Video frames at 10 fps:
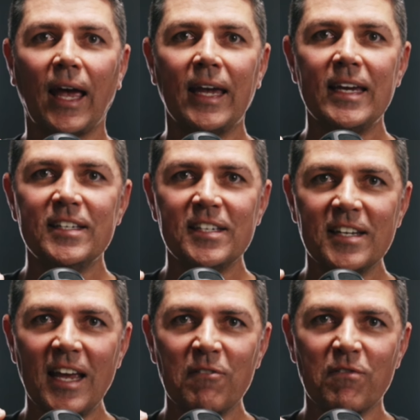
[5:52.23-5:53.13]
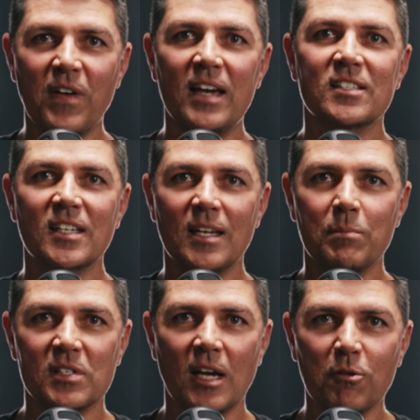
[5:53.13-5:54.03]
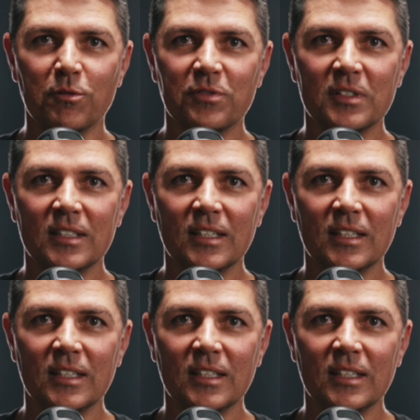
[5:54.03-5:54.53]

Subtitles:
he didn't invest in himself.